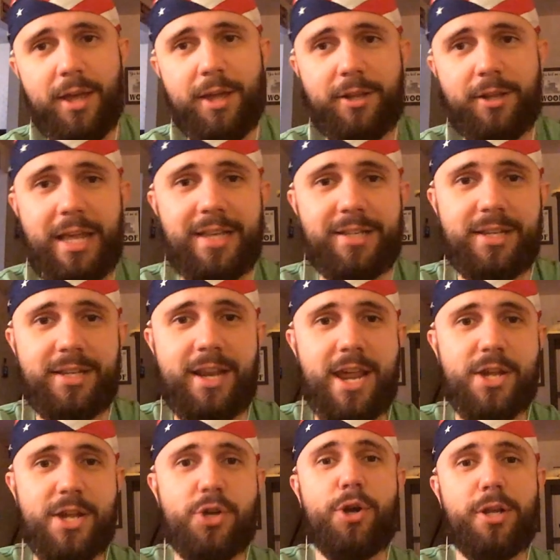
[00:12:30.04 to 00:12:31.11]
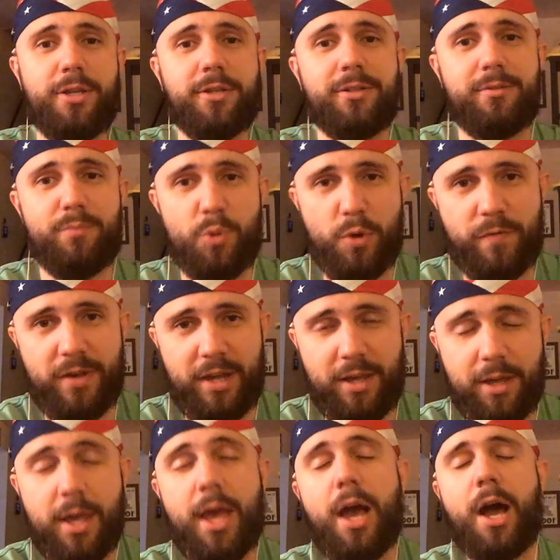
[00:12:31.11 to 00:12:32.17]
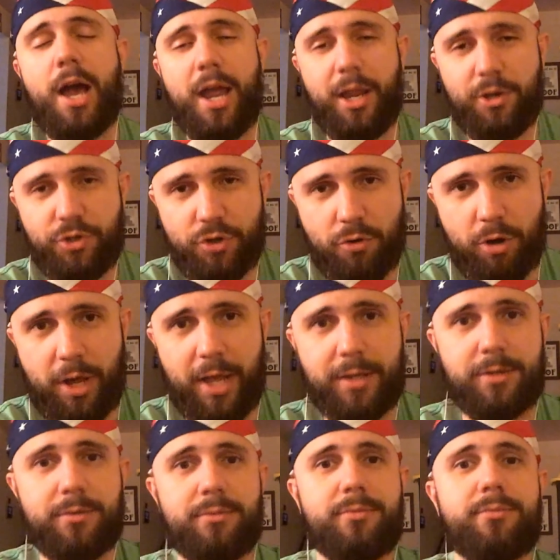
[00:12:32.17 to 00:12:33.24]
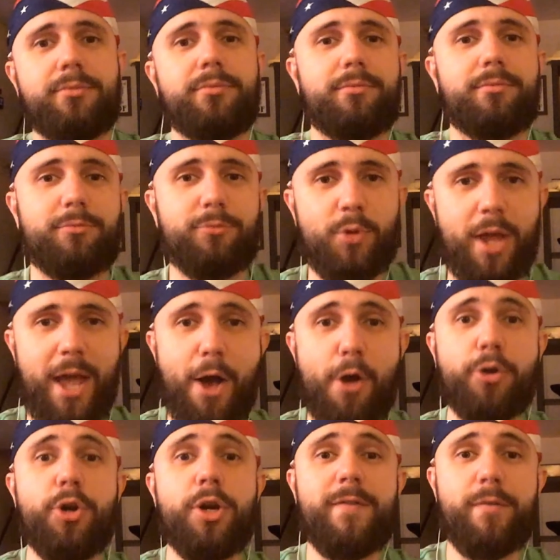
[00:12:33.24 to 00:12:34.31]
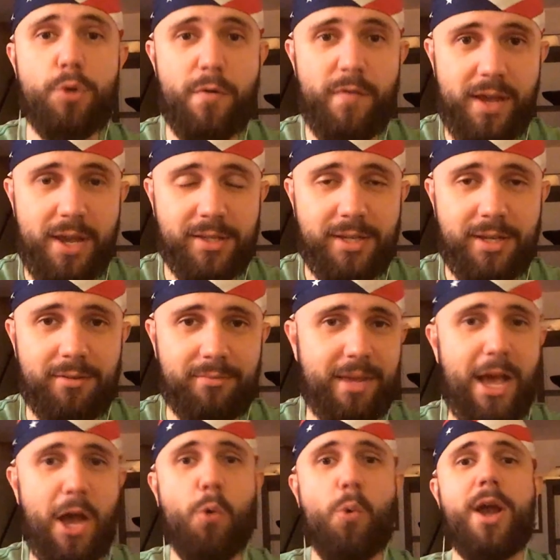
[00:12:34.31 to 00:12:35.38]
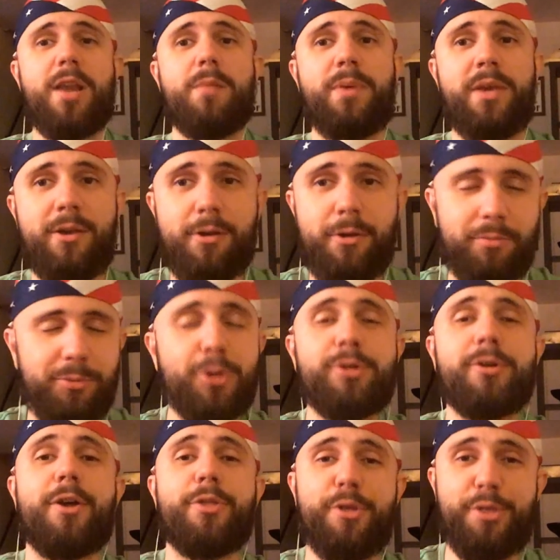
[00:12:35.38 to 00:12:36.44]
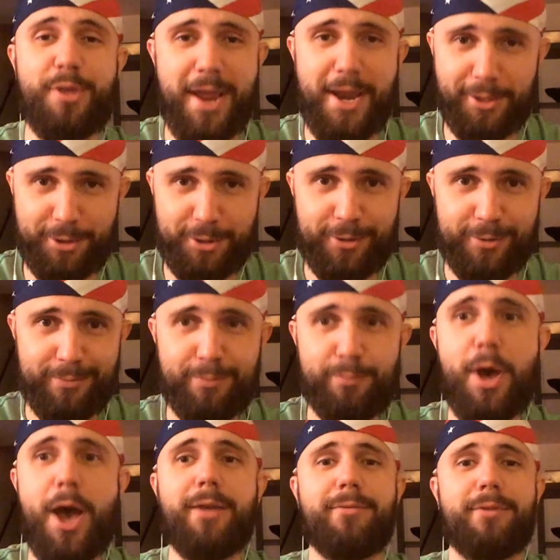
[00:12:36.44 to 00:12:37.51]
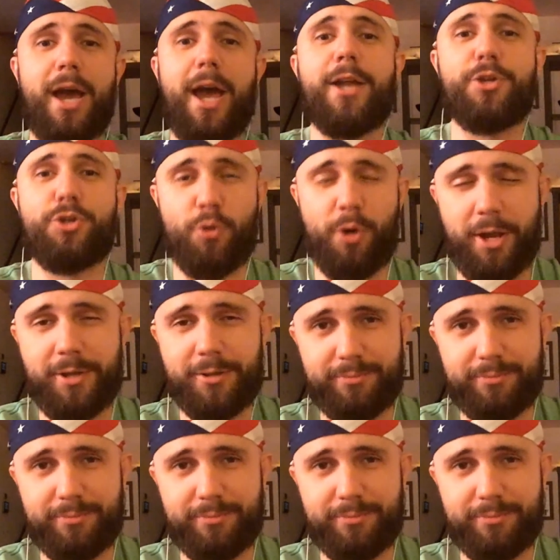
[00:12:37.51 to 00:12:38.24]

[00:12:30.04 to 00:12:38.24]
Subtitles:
Is it a good movie? I enjoy it. How good of a movie is it? How wide appeal? Those are other things, but I enjoy it.